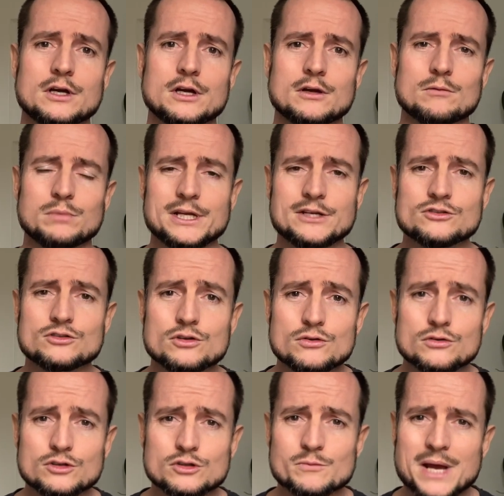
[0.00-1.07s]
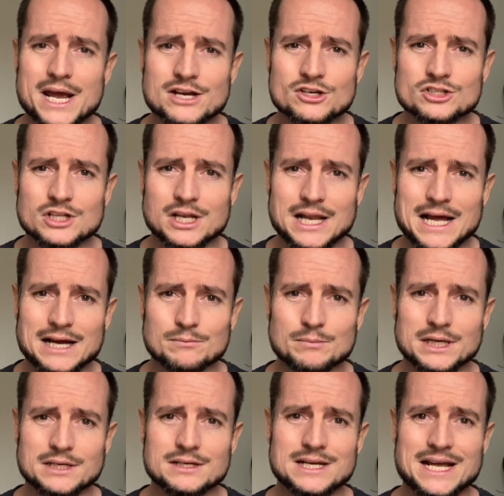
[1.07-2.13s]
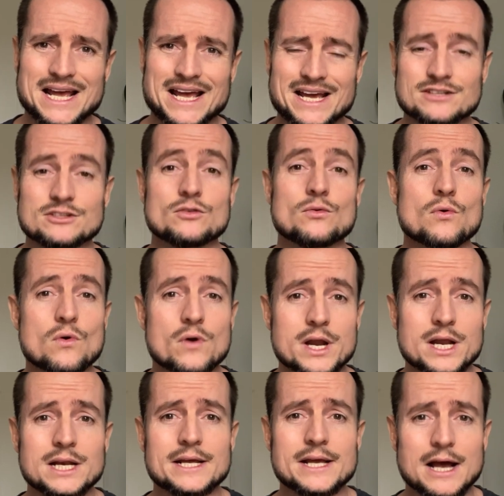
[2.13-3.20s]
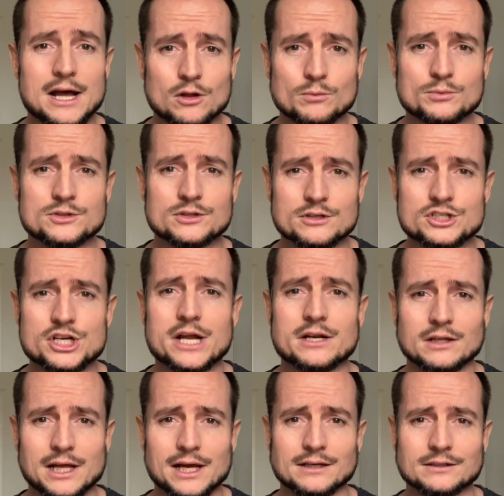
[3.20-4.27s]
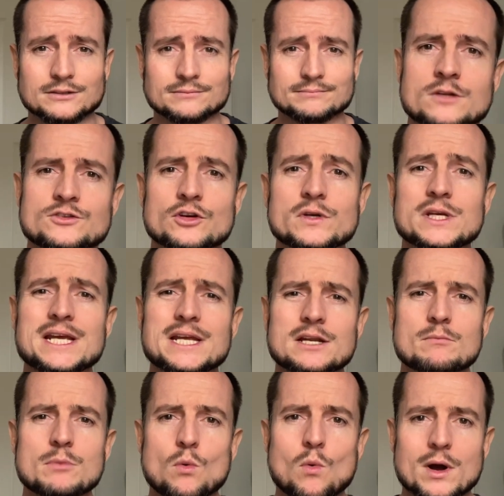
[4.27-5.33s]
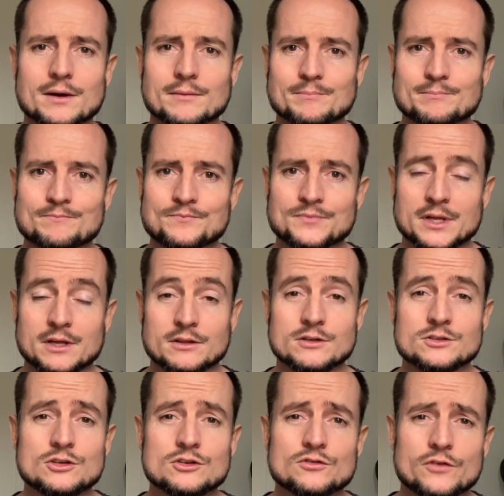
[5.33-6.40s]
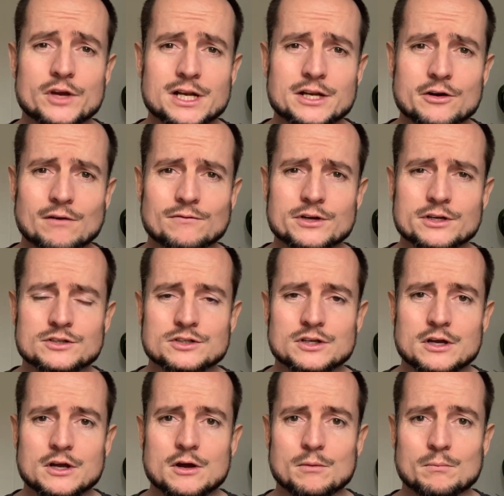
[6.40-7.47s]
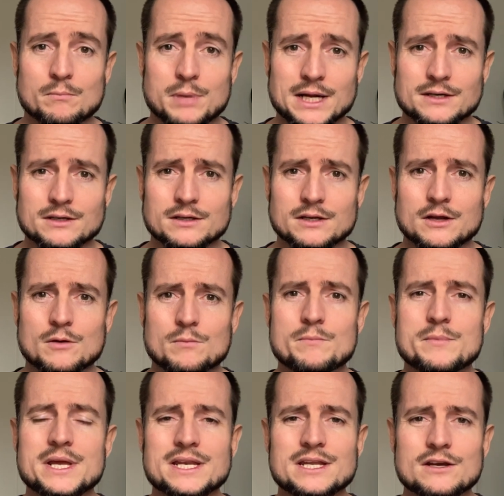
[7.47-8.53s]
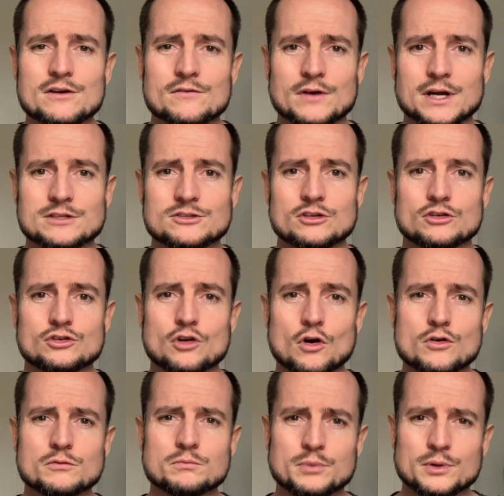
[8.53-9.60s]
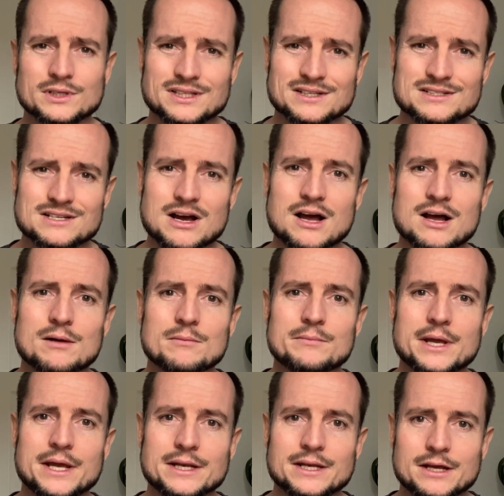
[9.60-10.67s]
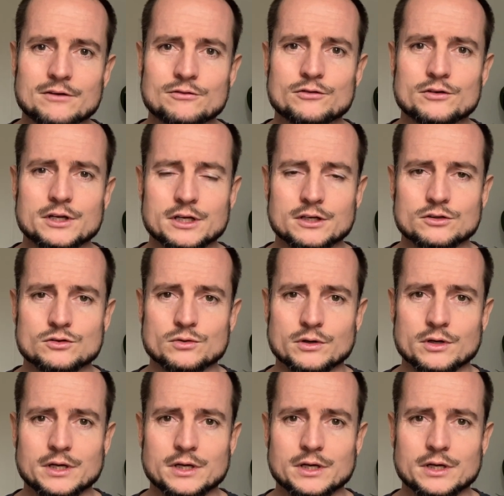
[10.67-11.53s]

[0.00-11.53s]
please do smash the like button, as it really helps the channel out. And so key number 1, this is fairly obvious, but many of us don't put the time and effort into it.